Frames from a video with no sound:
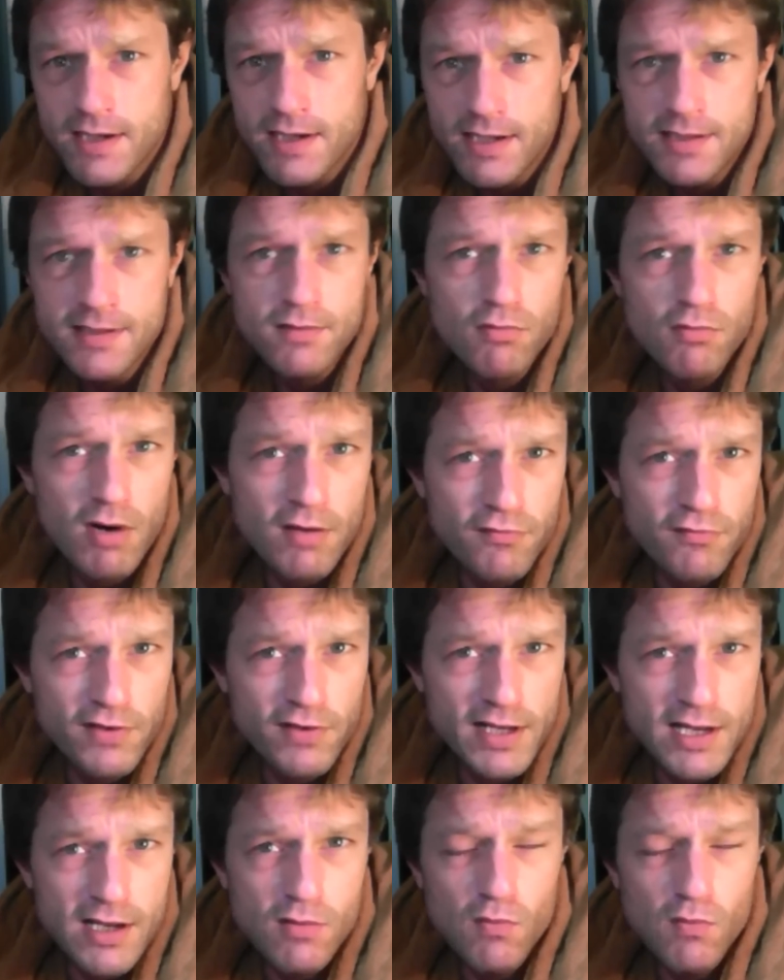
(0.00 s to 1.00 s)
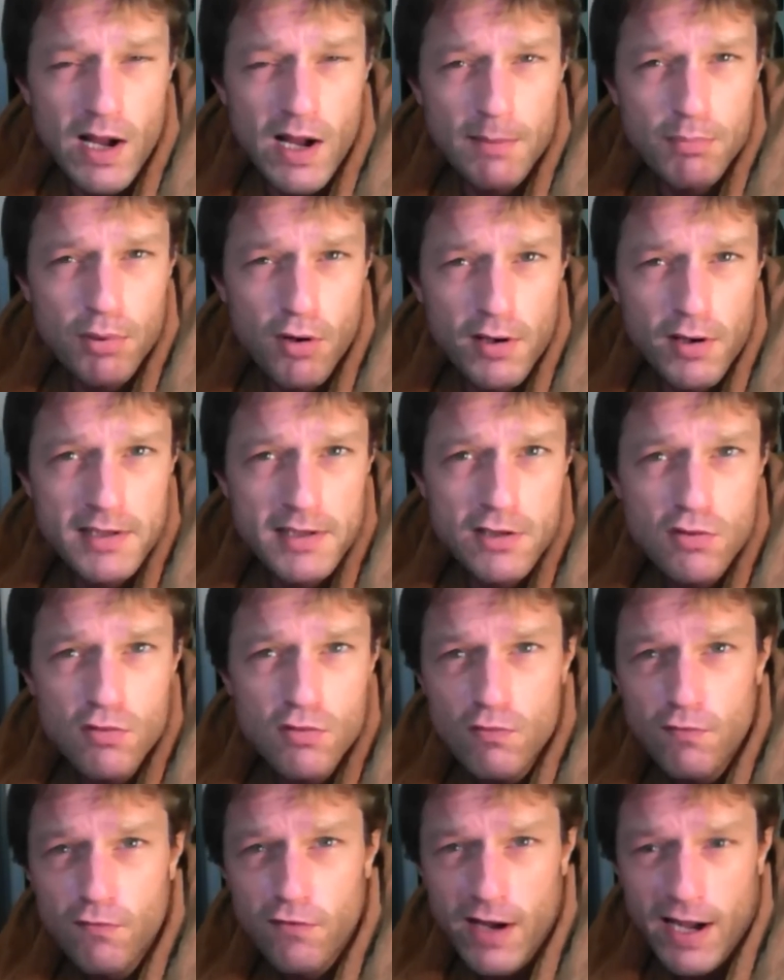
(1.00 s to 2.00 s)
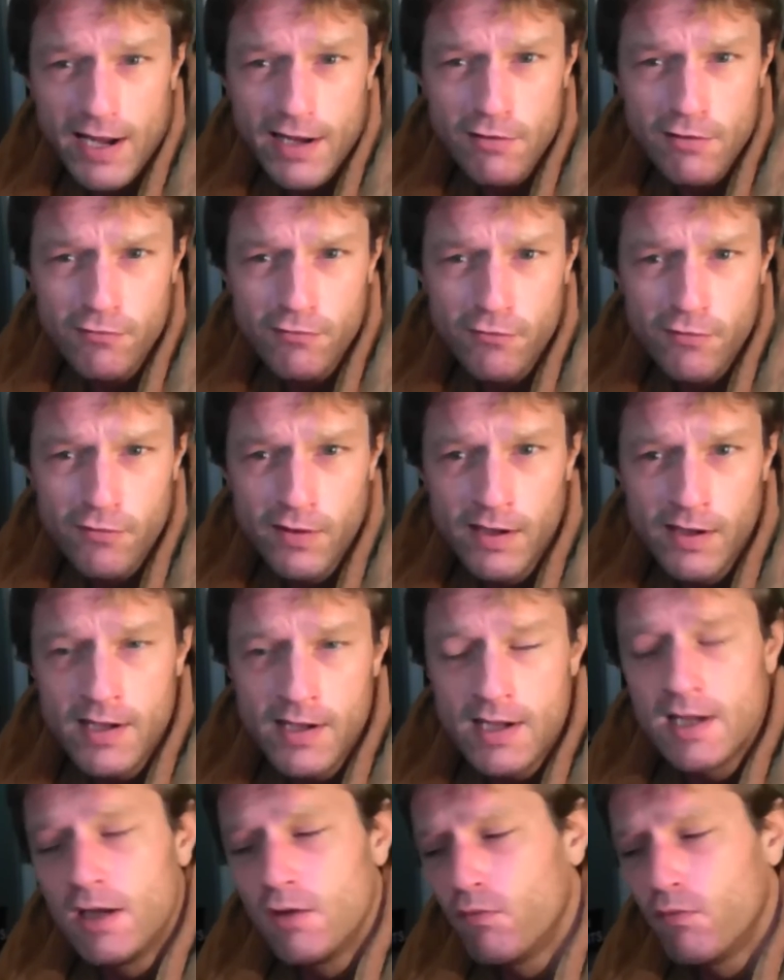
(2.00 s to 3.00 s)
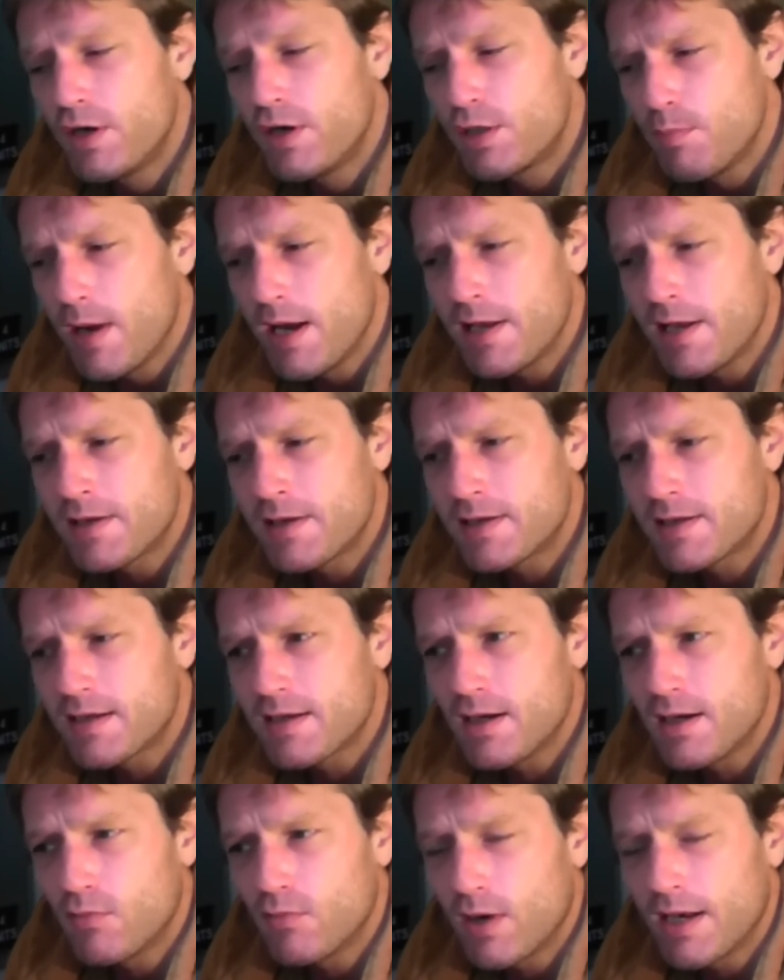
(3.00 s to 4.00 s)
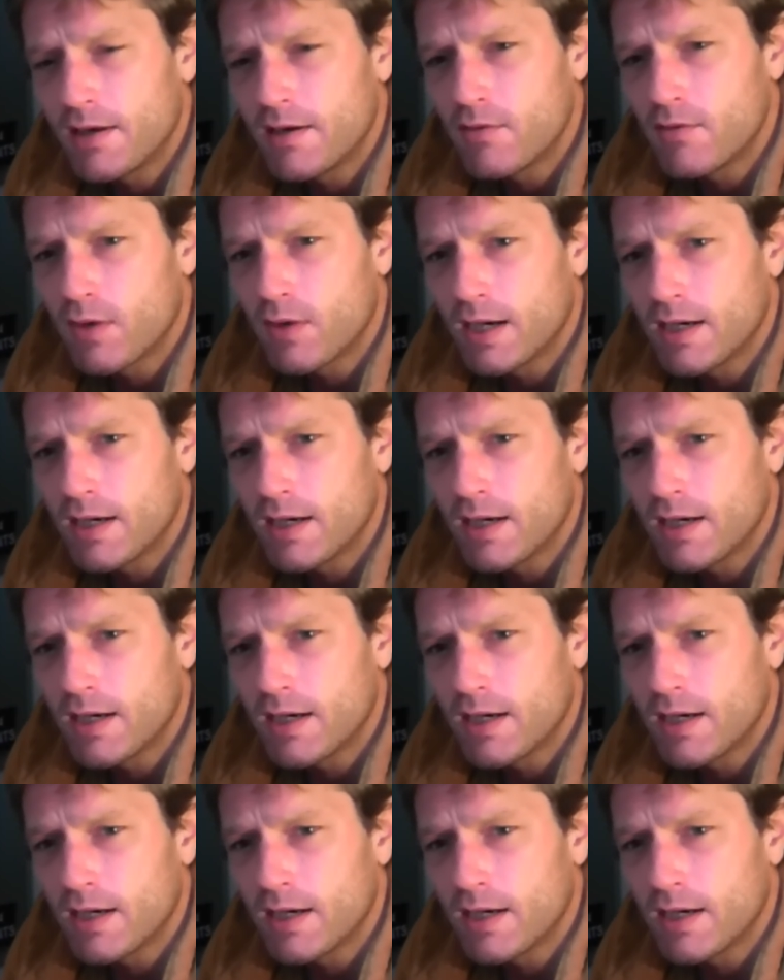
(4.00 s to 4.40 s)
is roughly 1.25, which means when